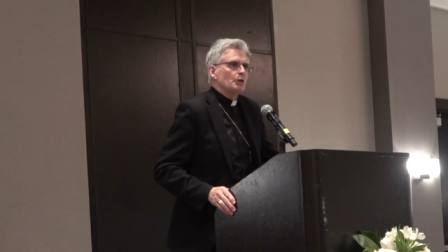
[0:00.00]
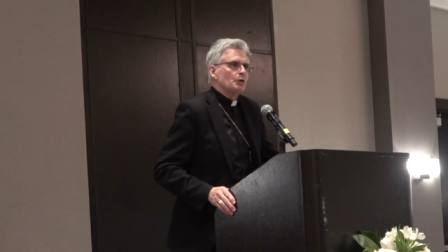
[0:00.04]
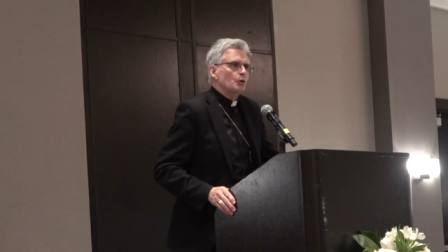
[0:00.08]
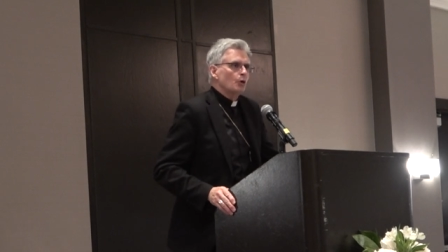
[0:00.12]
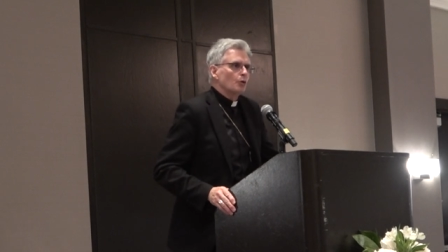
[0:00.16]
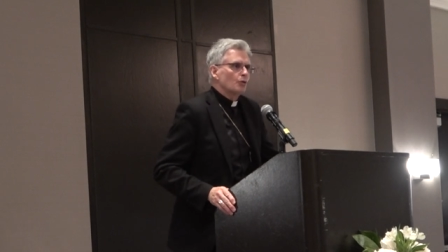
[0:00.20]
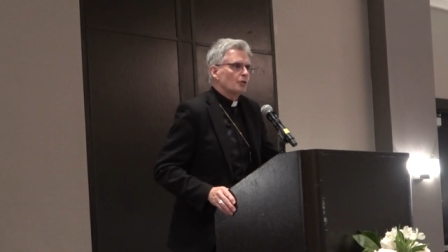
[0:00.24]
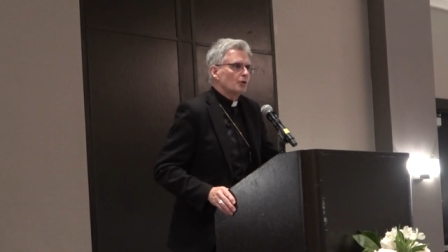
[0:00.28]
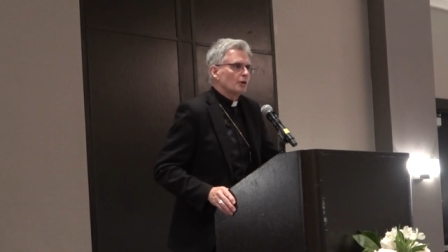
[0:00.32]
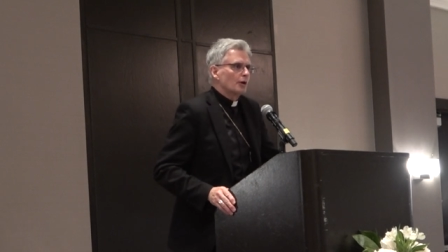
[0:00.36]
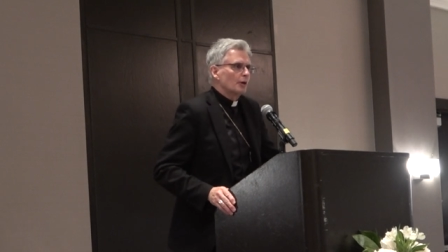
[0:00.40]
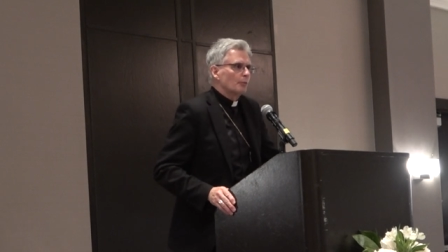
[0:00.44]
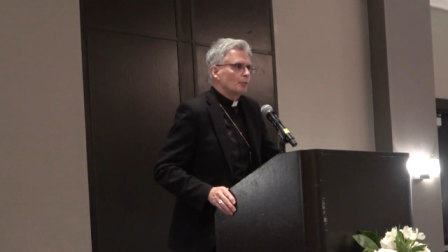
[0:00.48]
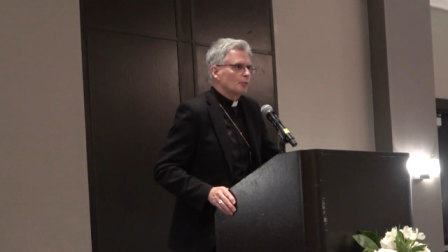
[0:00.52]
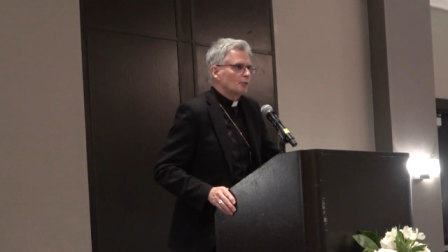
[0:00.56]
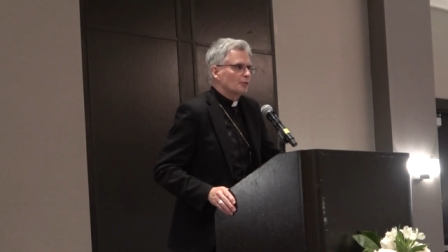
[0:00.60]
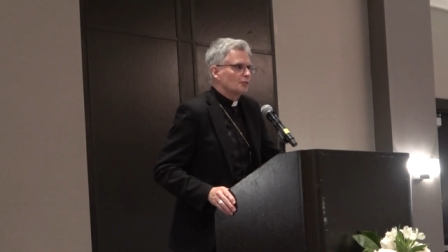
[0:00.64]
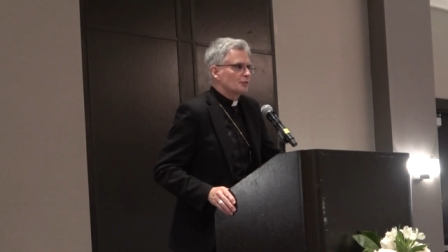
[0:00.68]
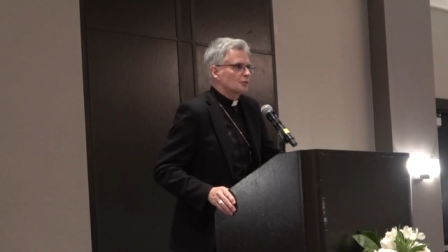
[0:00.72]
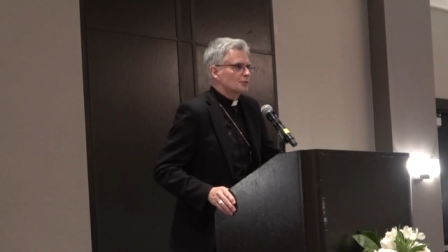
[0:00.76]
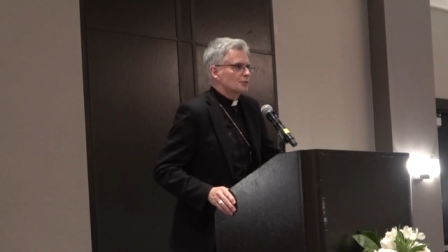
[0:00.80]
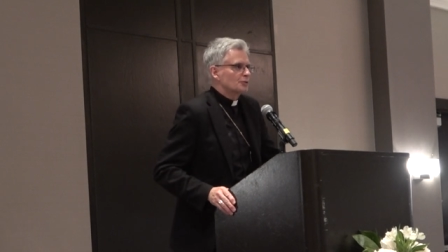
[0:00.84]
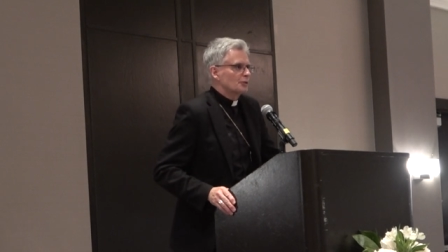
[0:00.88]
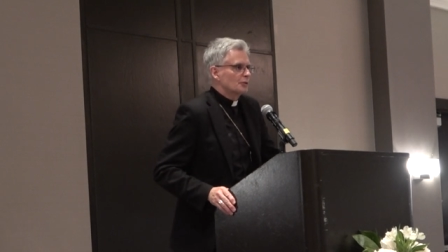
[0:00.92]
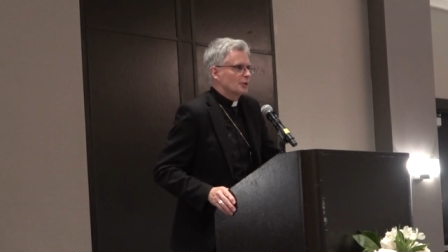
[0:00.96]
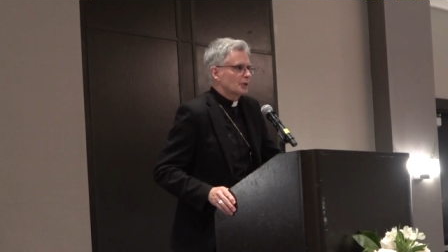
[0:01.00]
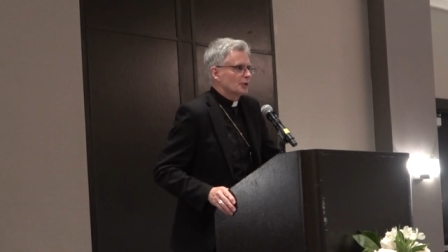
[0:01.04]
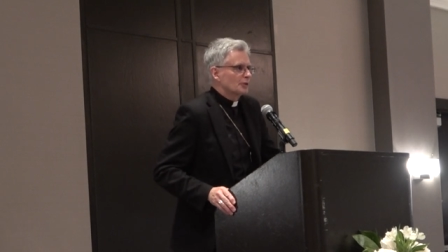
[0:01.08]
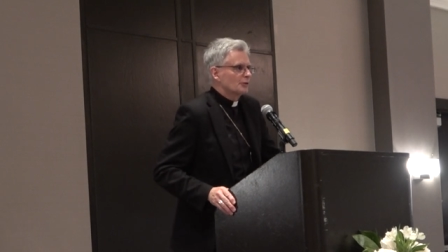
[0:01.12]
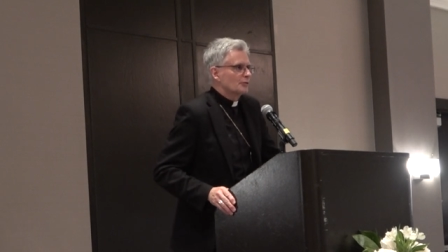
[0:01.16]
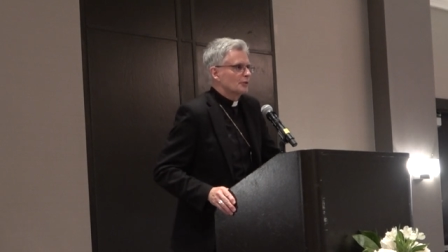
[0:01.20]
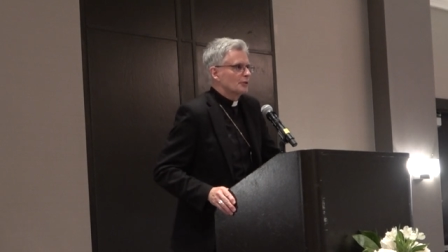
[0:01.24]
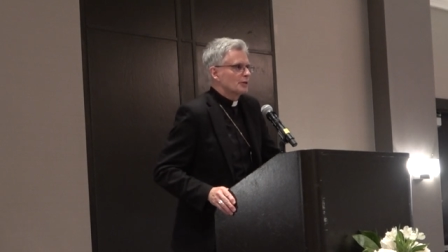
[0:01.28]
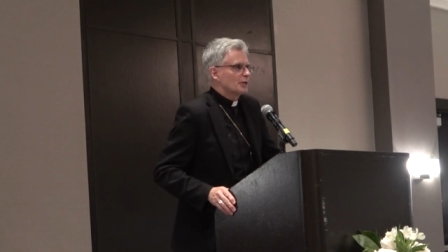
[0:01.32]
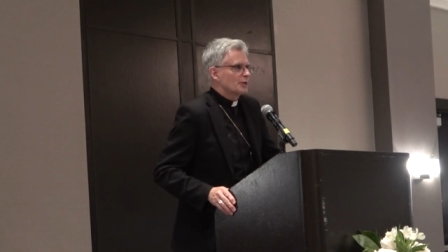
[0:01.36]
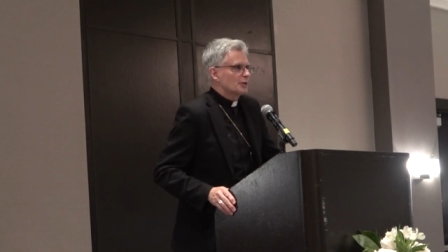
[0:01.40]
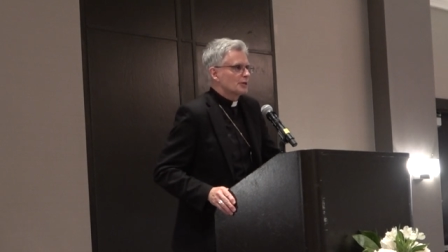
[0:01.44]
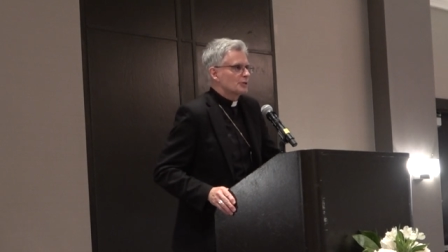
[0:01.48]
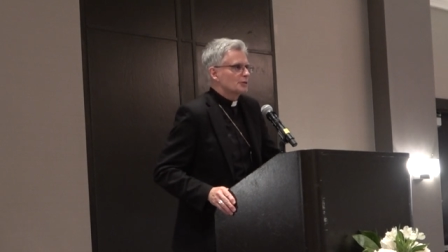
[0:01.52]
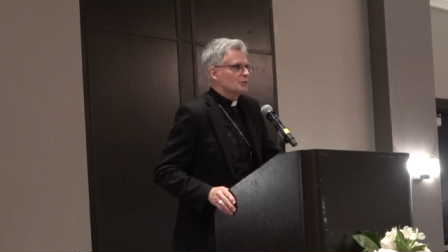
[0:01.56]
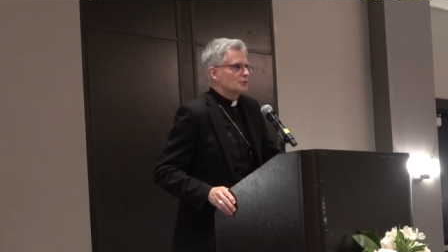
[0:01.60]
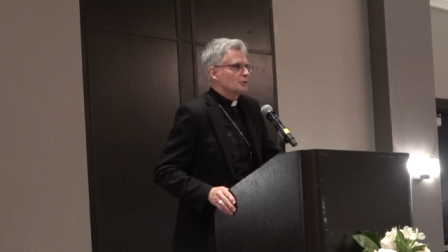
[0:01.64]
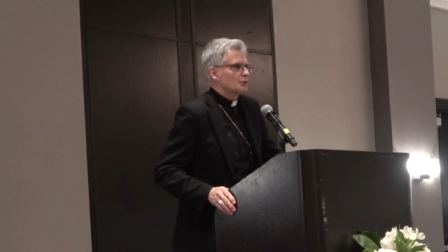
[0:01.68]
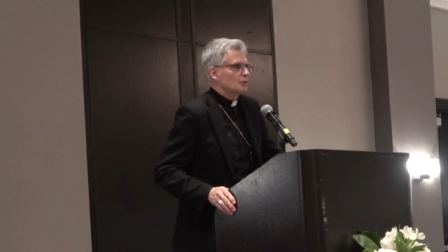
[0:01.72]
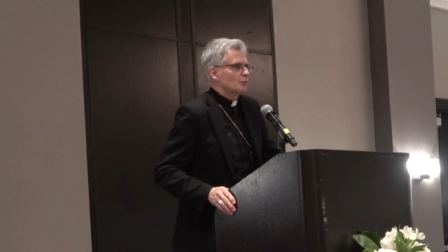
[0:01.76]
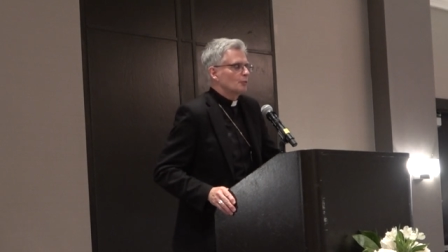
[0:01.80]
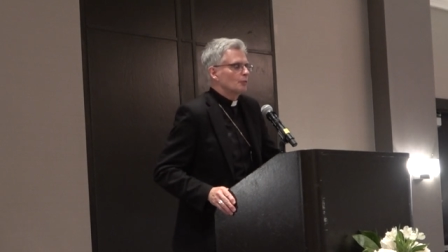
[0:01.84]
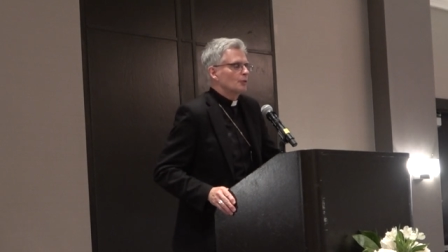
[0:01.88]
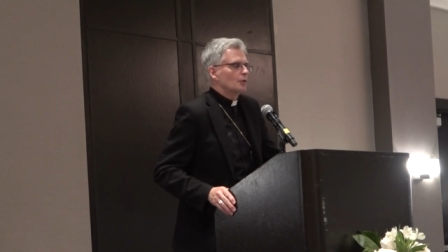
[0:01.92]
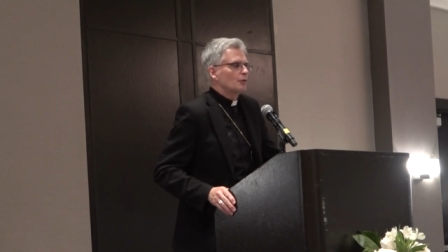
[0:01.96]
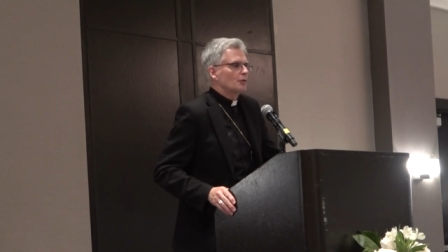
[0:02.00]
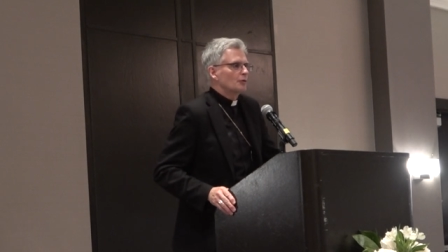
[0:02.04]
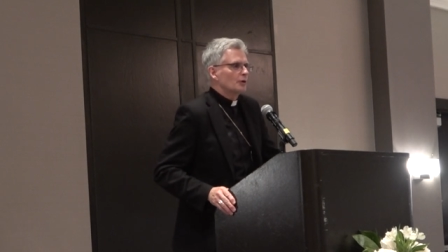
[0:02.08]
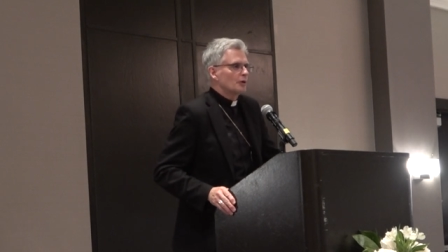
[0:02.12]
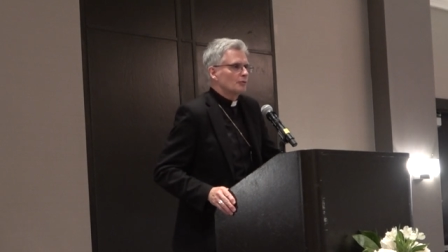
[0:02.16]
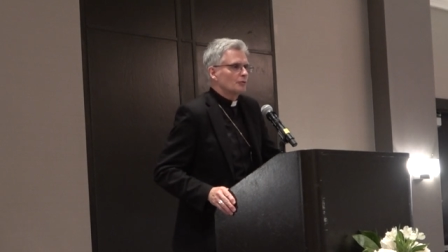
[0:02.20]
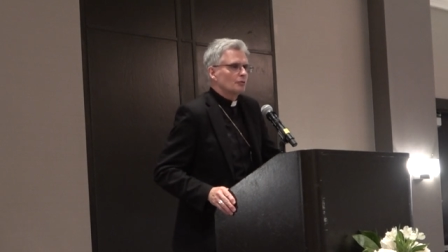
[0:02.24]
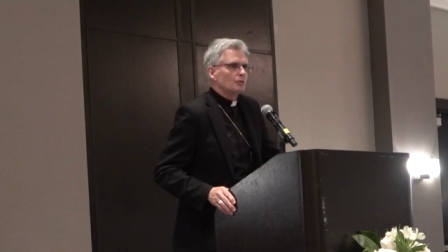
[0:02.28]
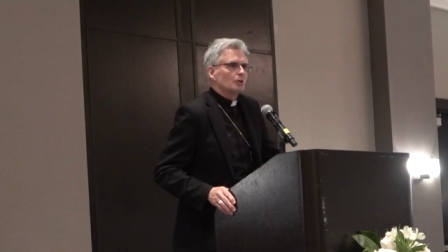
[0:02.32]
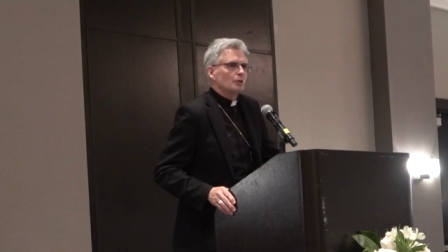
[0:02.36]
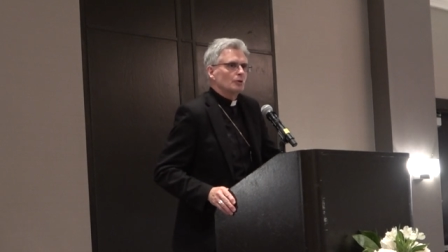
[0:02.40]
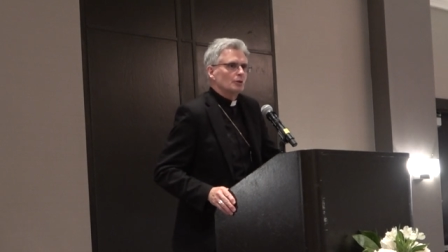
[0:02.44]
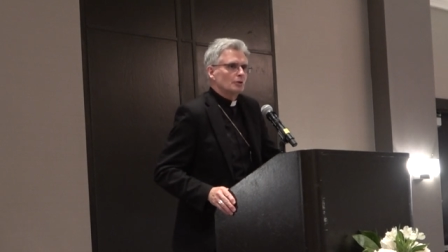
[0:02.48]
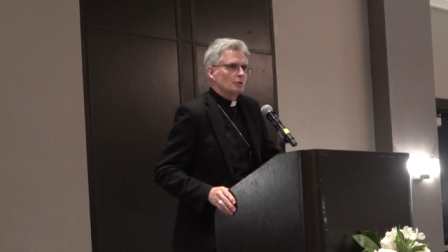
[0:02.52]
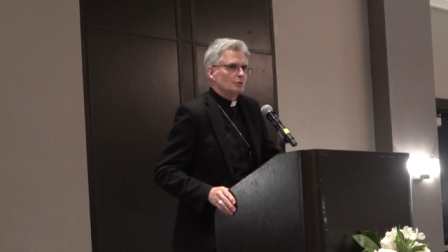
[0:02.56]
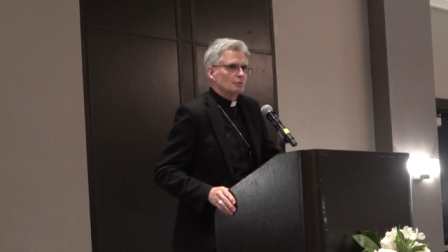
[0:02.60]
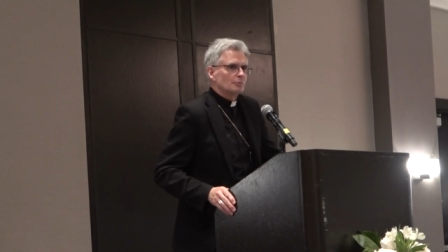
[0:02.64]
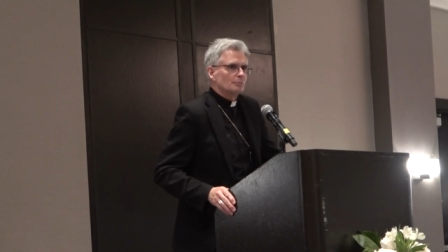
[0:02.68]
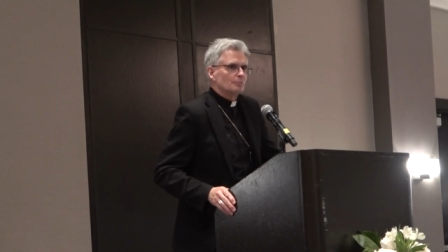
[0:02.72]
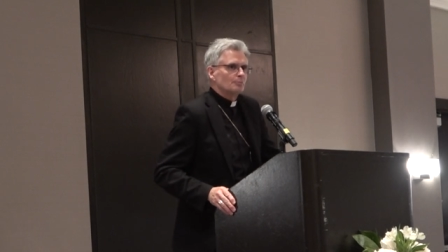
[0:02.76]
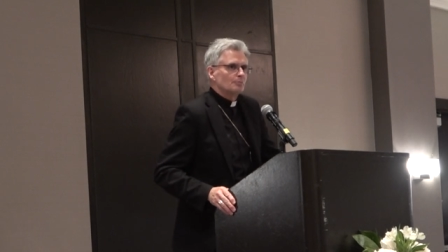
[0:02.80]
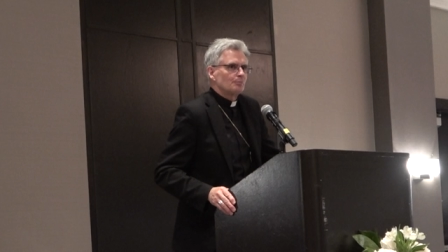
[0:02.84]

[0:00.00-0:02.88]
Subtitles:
Know that I'm with you to the end of the age. We are never alone.